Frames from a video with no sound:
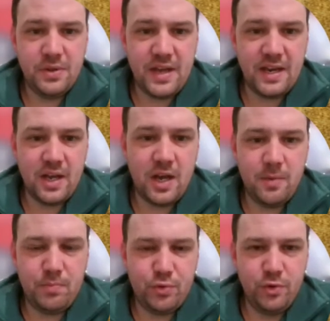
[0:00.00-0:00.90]
That
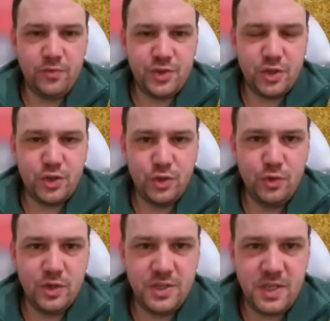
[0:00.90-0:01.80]
line proves
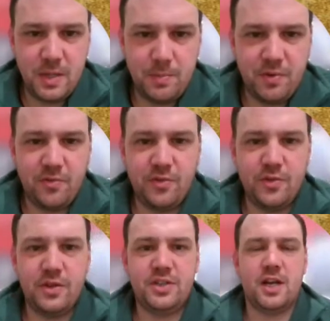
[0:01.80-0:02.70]
too deep
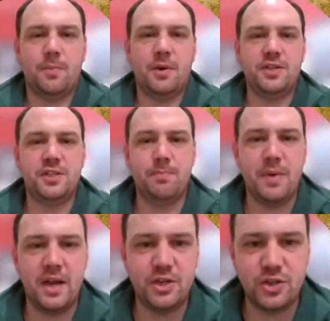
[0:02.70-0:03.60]
for the Jacobites to
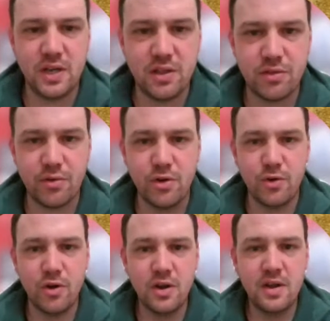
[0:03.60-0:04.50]
penetrate
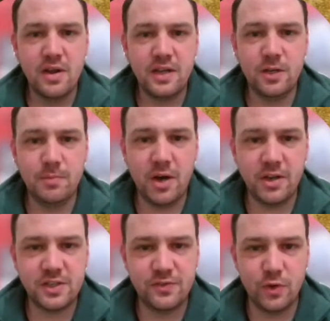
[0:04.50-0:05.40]
through.
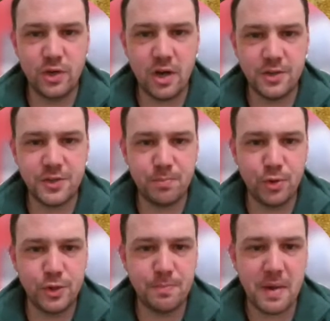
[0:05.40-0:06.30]
Kilmarnock's foot guards are
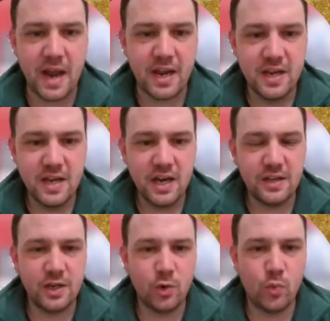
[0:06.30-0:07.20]
pushed back,
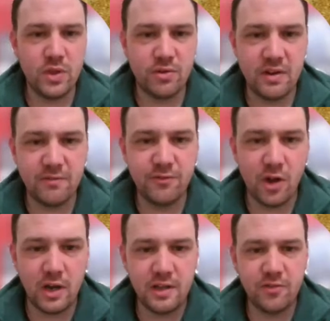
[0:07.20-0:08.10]
and then a withering
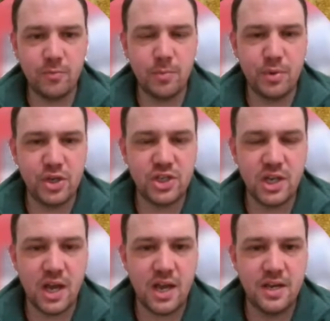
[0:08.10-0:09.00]
volley from the
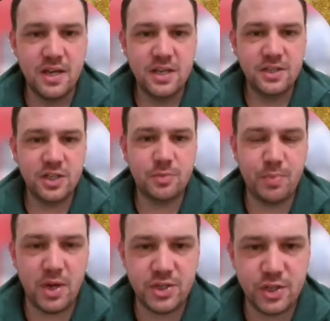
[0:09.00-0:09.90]
British line
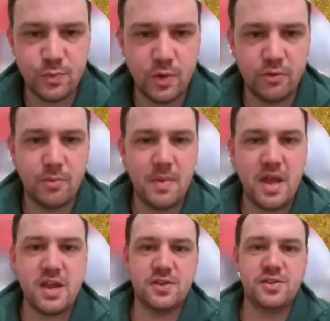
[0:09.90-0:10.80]
disperses what
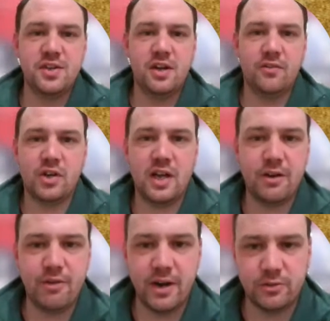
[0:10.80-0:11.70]
remains of the
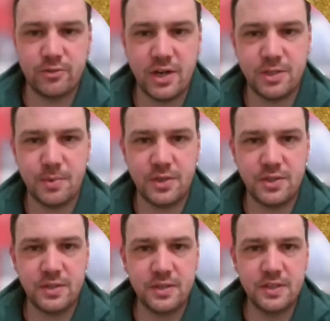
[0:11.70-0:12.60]
Clanranald regiment.